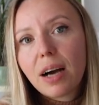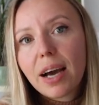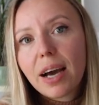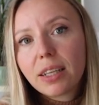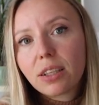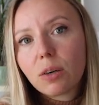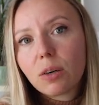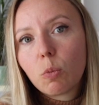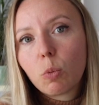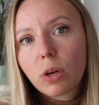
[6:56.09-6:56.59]

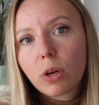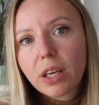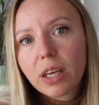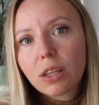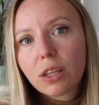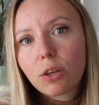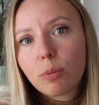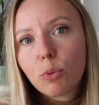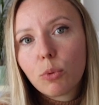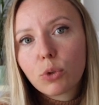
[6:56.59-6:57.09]
item will
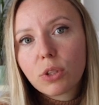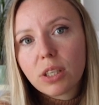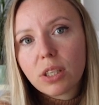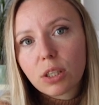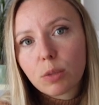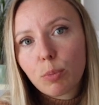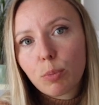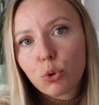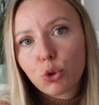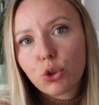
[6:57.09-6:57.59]
get the most
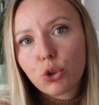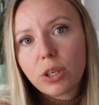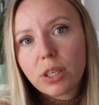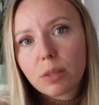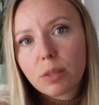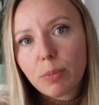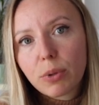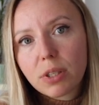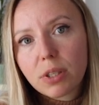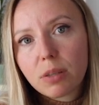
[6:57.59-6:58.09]
exposure
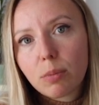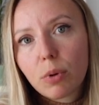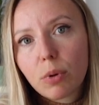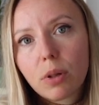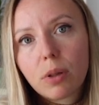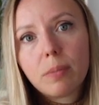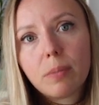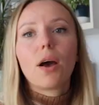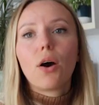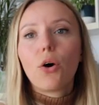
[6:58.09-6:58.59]
as possible.